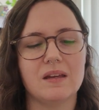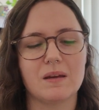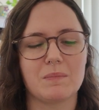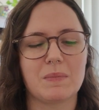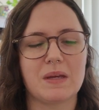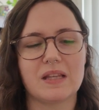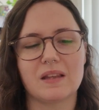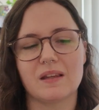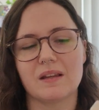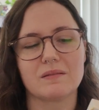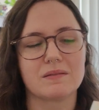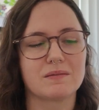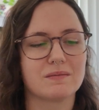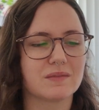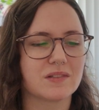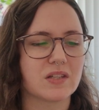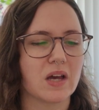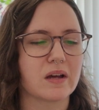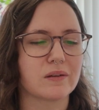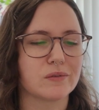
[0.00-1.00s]
I mean, the
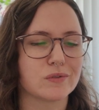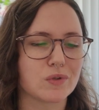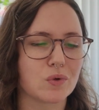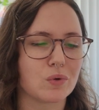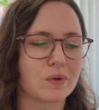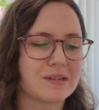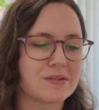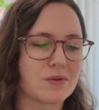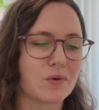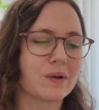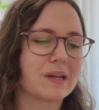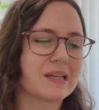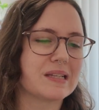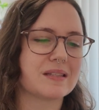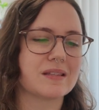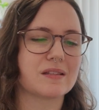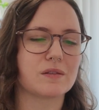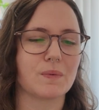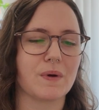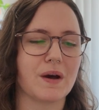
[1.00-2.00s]
title's called
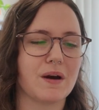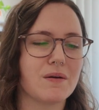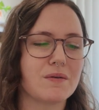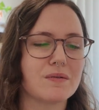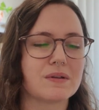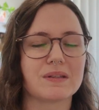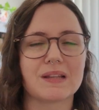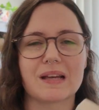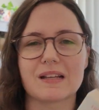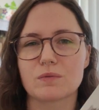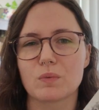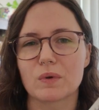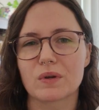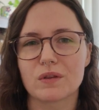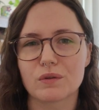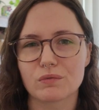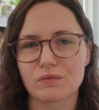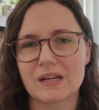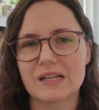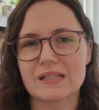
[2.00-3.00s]
Noise as well, and that's one of
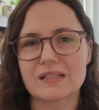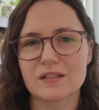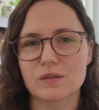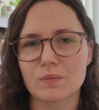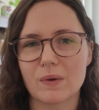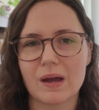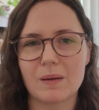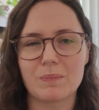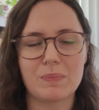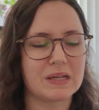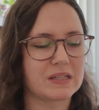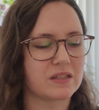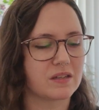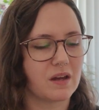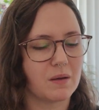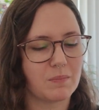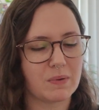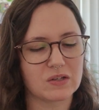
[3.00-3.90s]
the reasons why I picked it up.